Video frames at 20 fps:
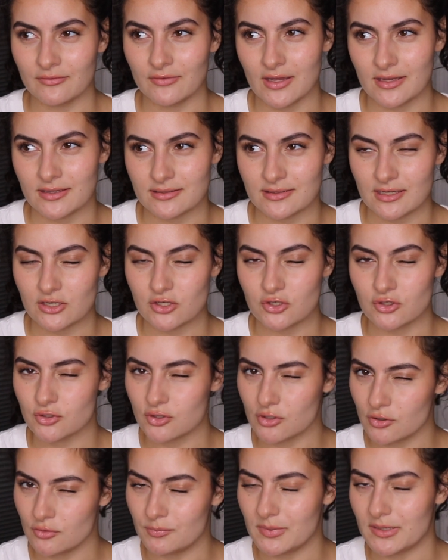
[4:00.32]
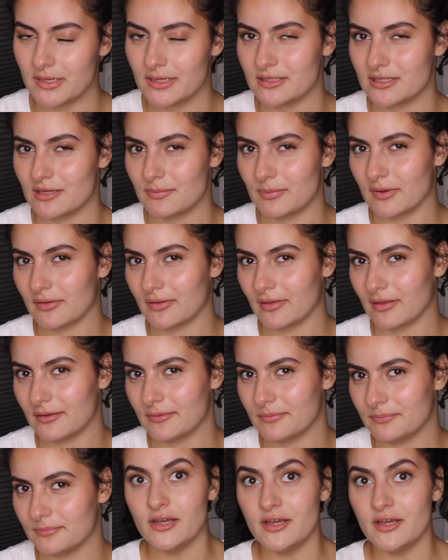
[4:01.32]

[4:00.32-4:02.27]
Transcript: as they should be typically.